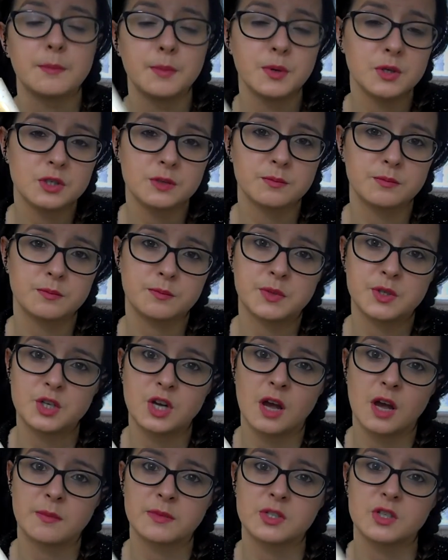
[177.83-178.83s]
put some
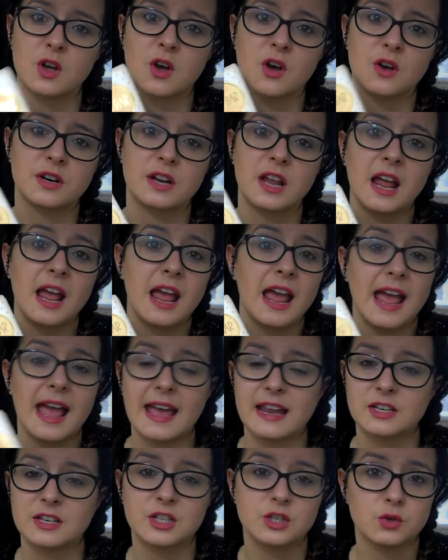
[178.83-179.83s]
pyjamas on
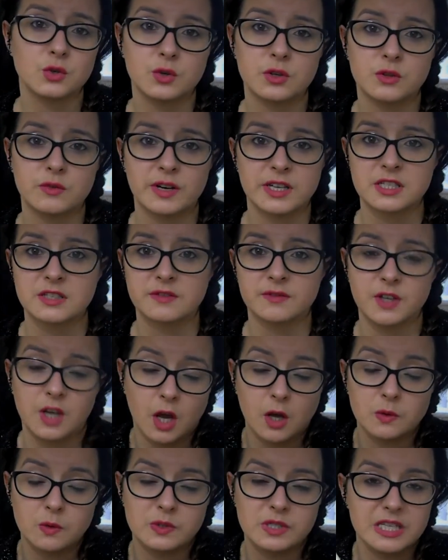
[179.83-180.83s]
and enjoy the rest of the
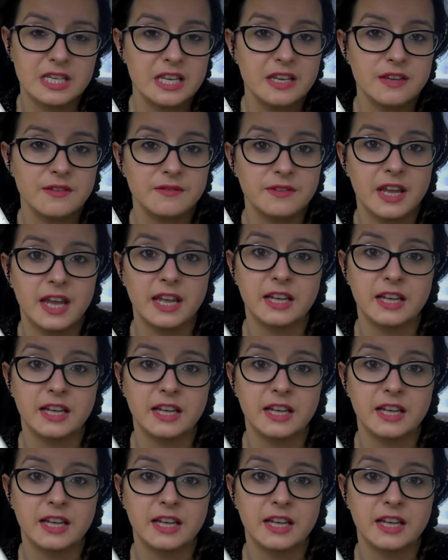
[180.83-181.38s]
cosy evening,